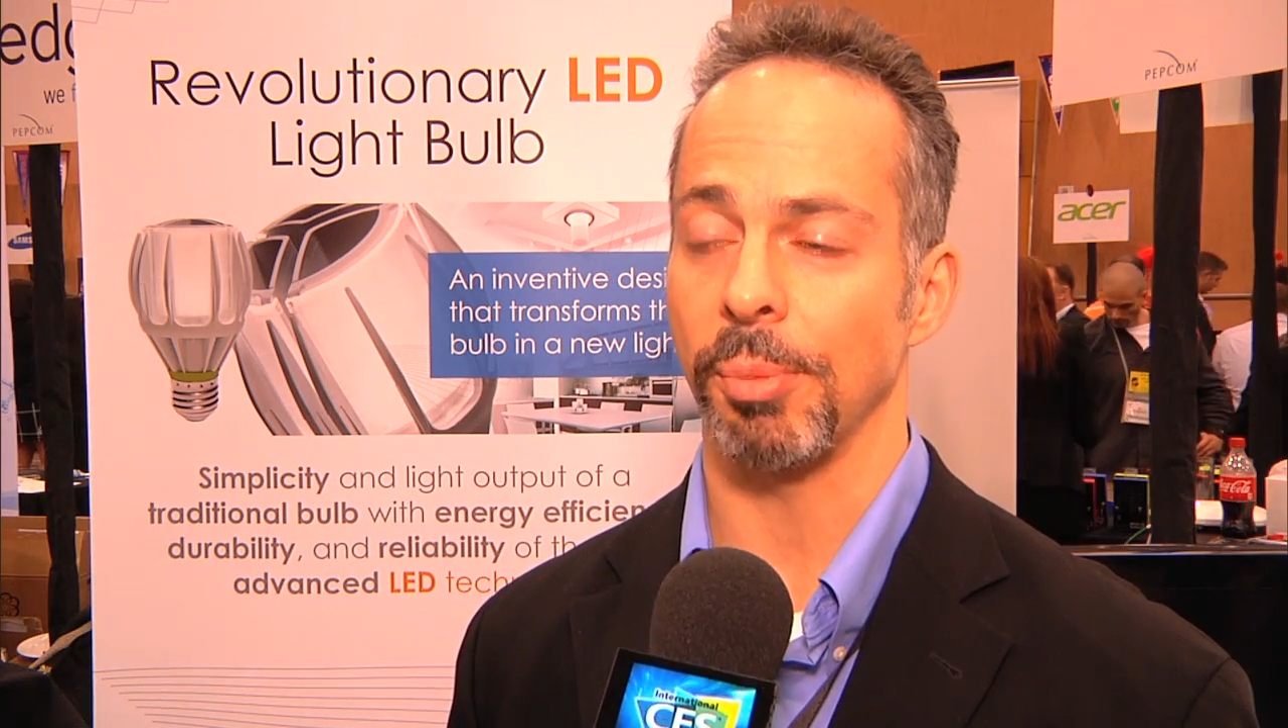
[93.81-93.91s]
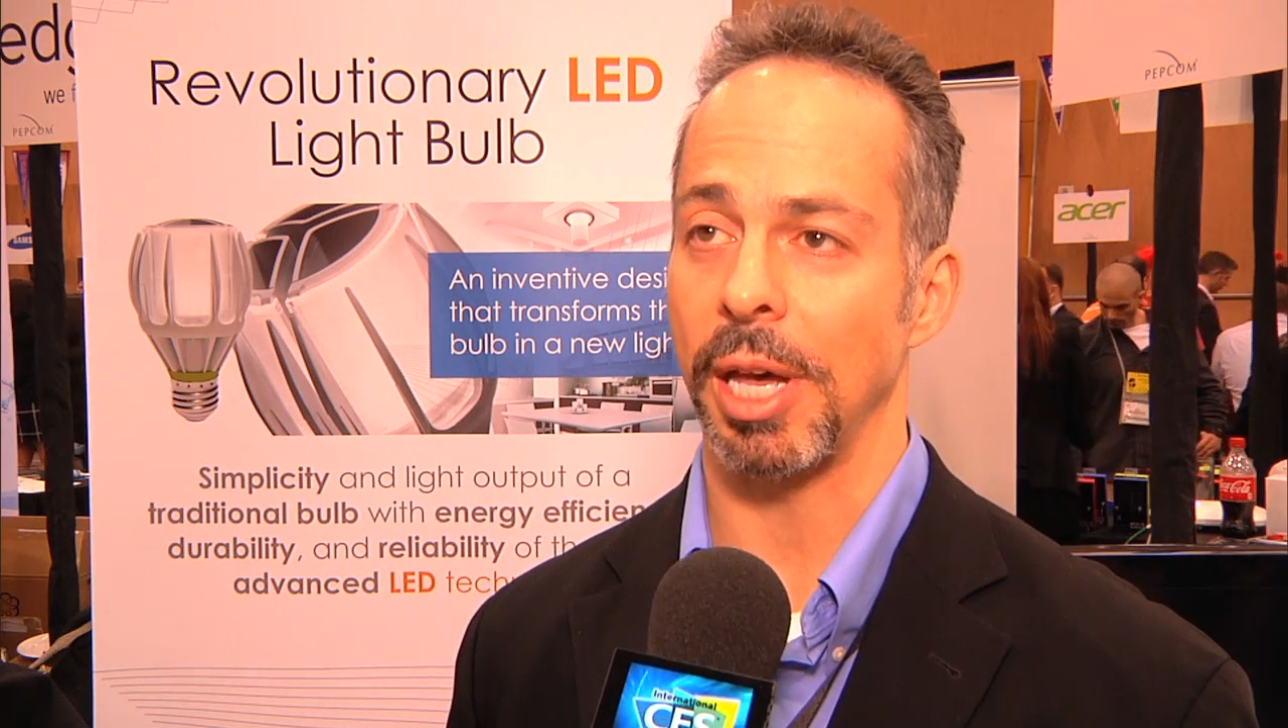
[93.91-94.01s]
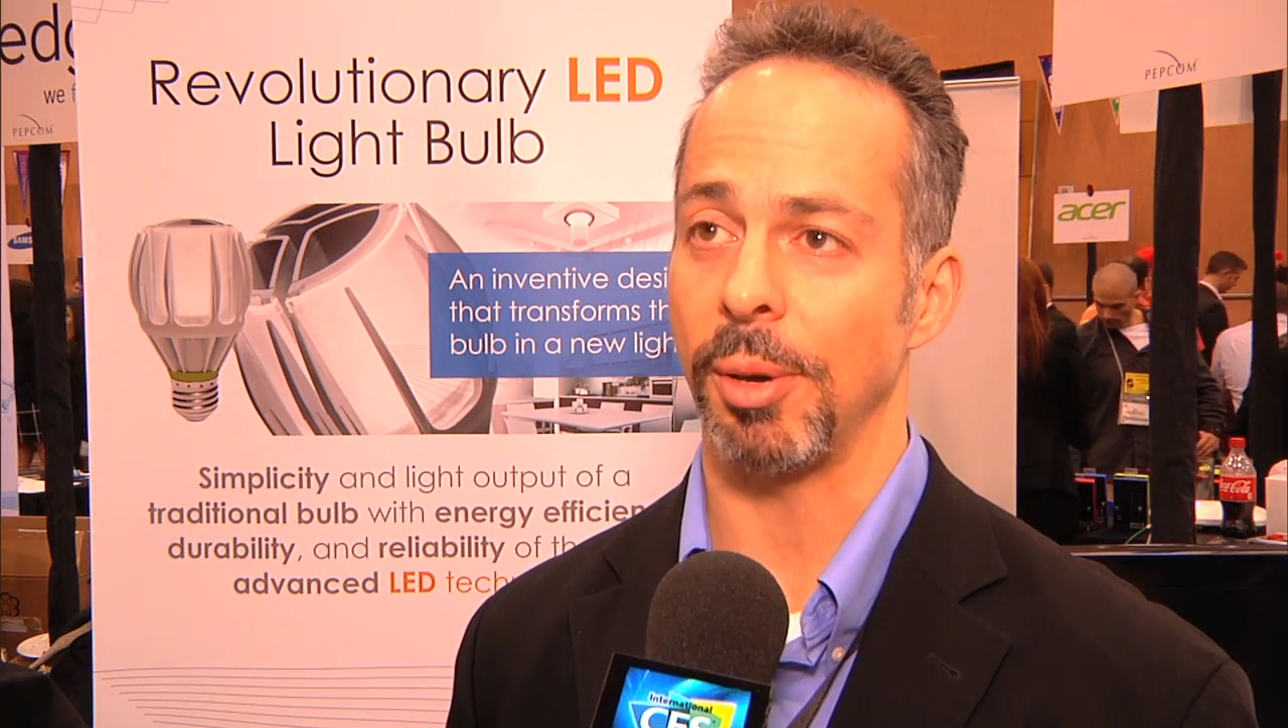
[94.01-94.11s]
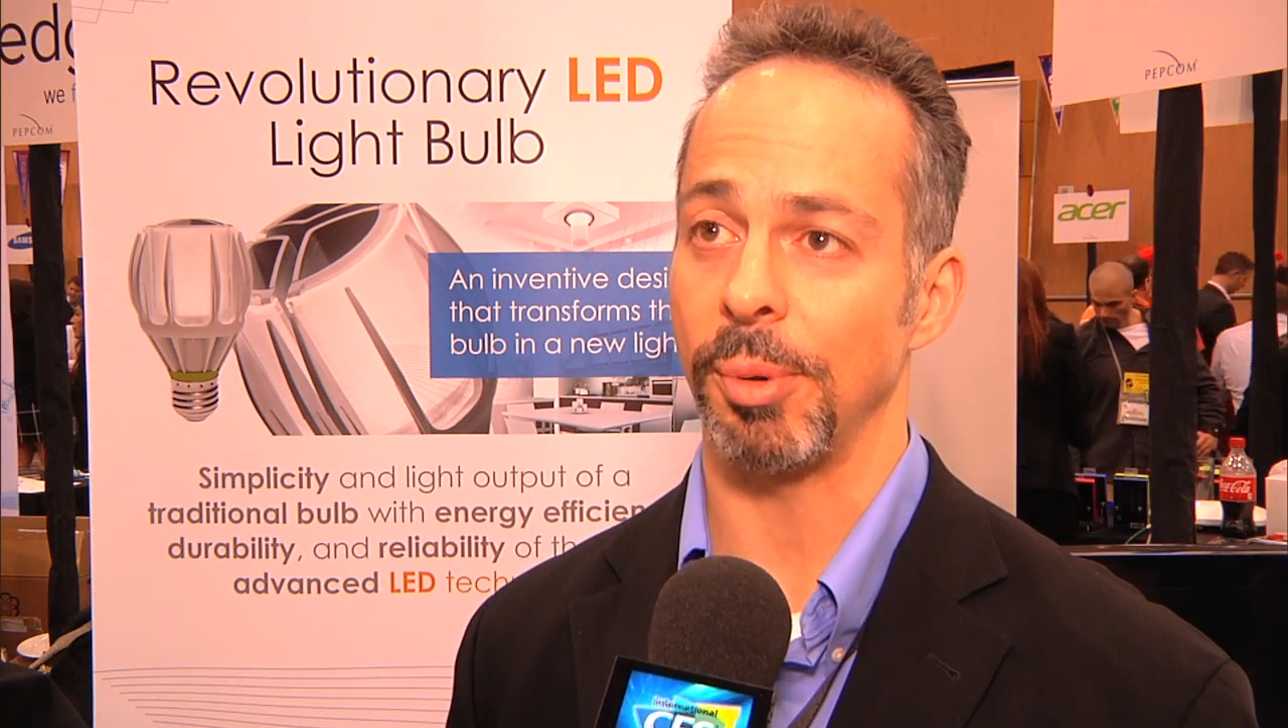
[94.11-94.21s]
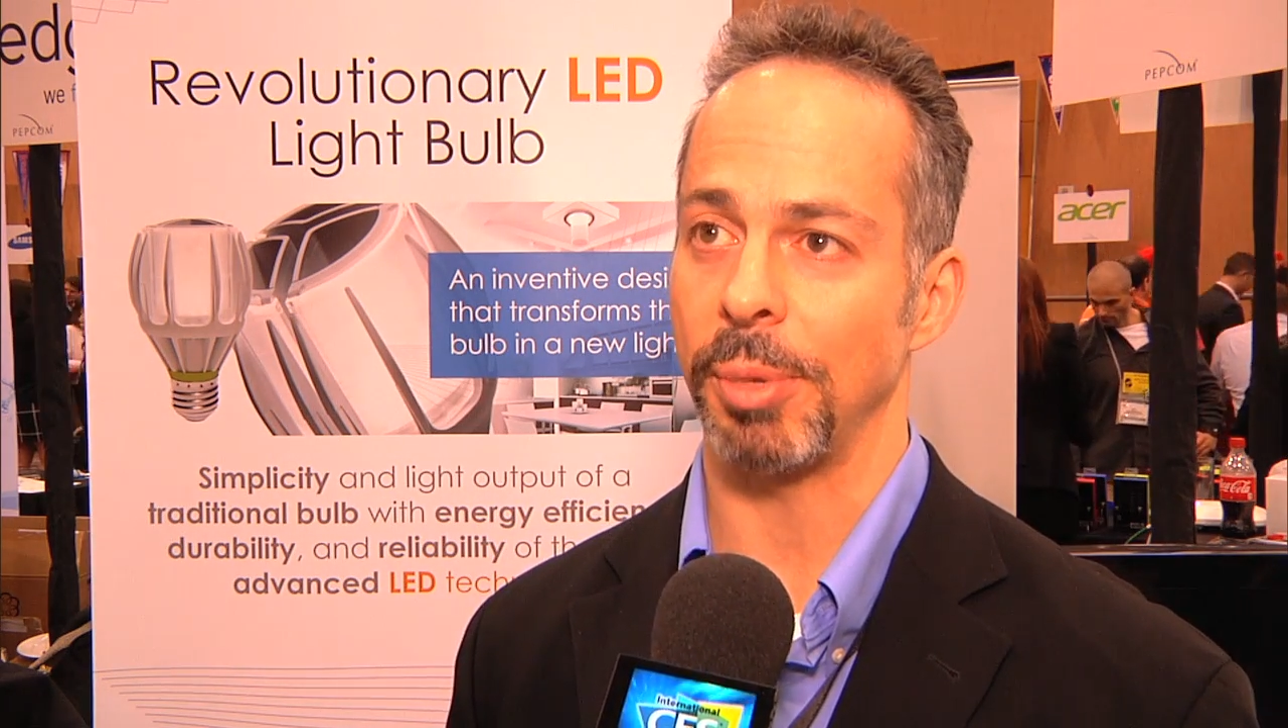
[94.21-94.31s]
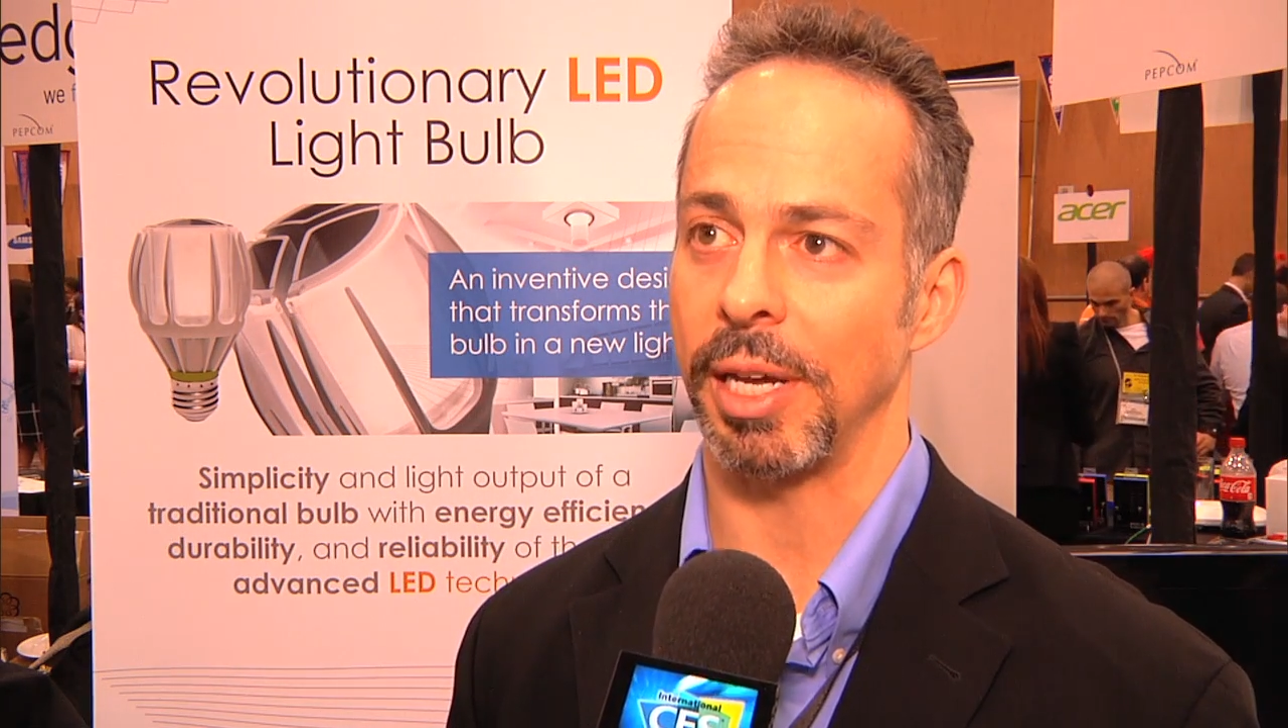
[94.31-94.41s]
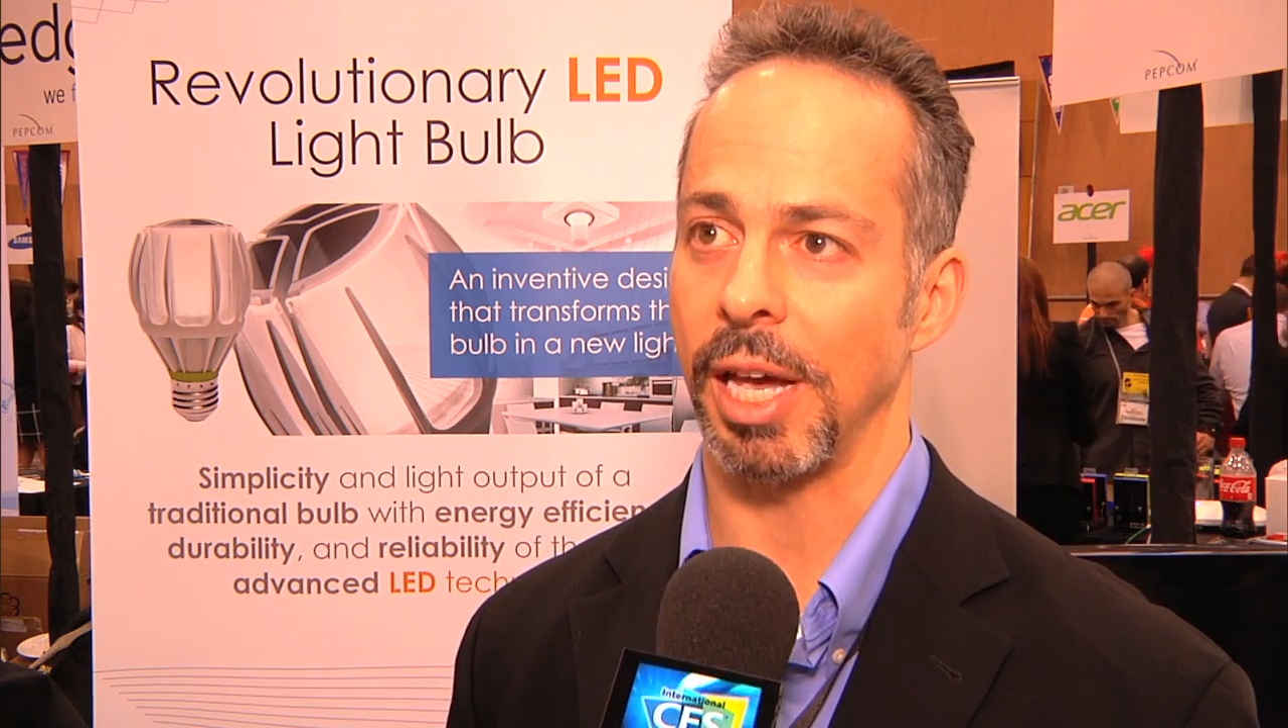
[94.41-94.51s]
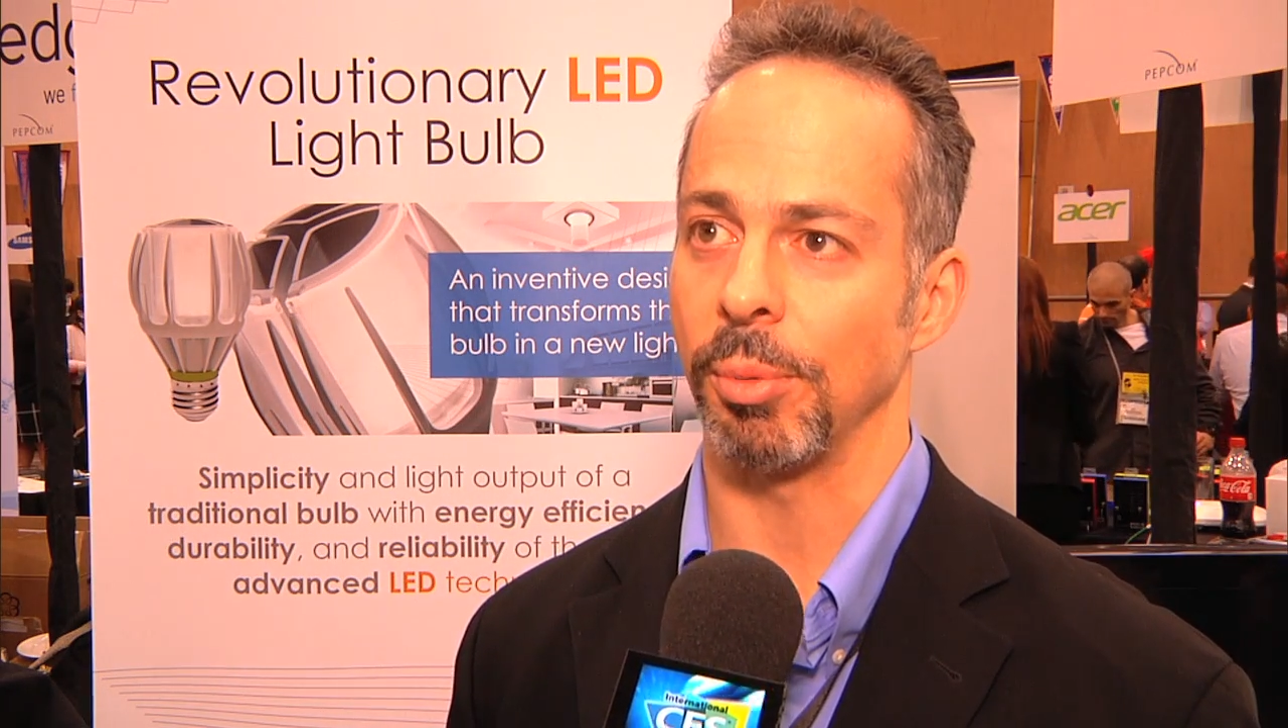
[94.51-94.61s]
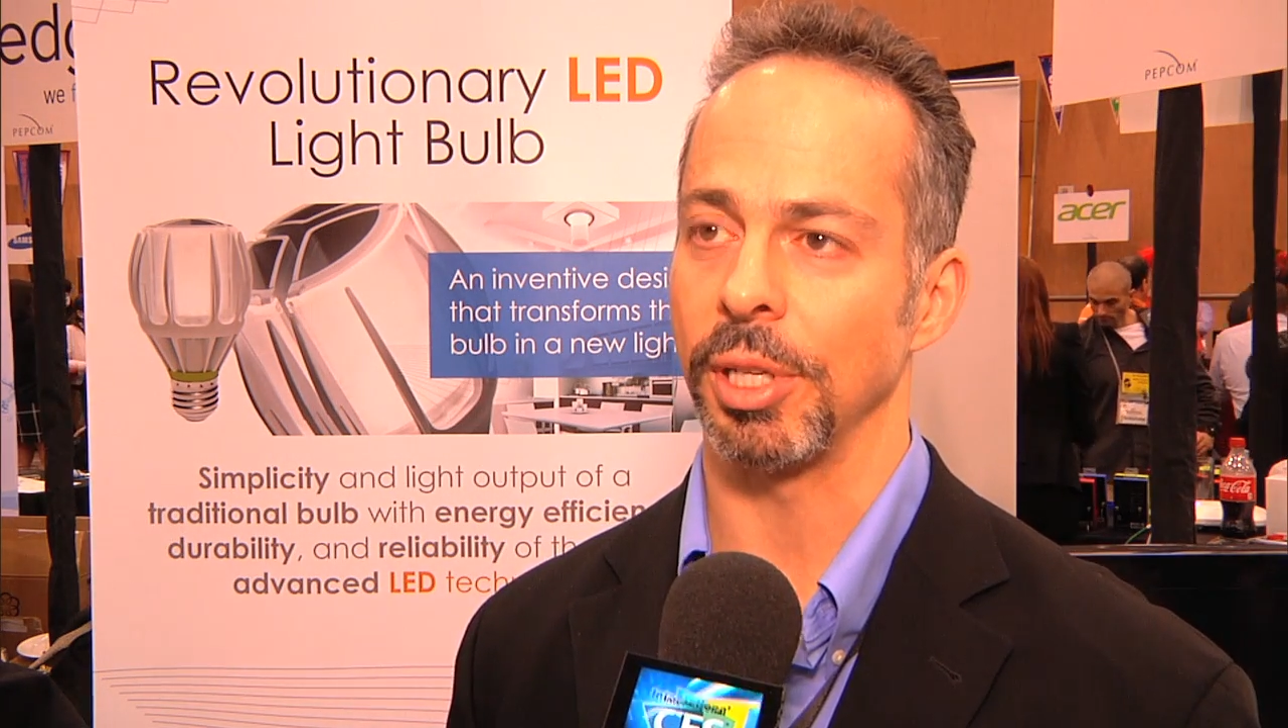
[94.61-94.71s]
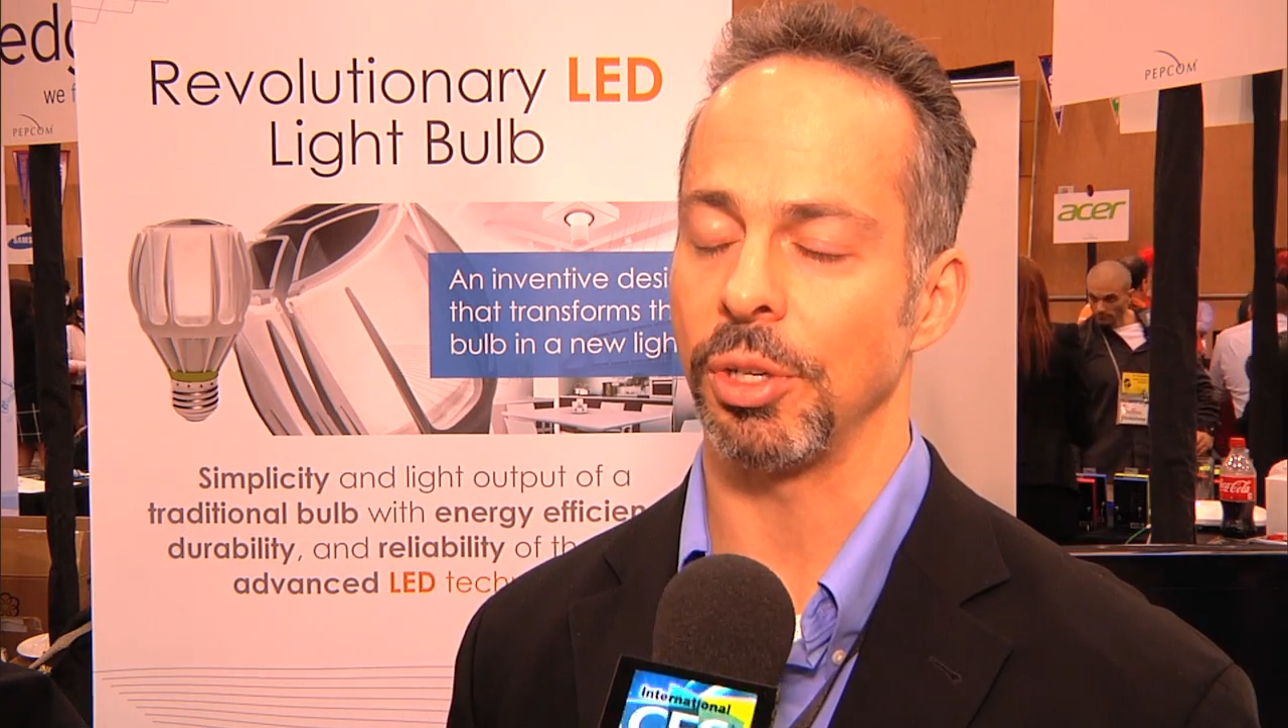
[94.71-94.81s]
being able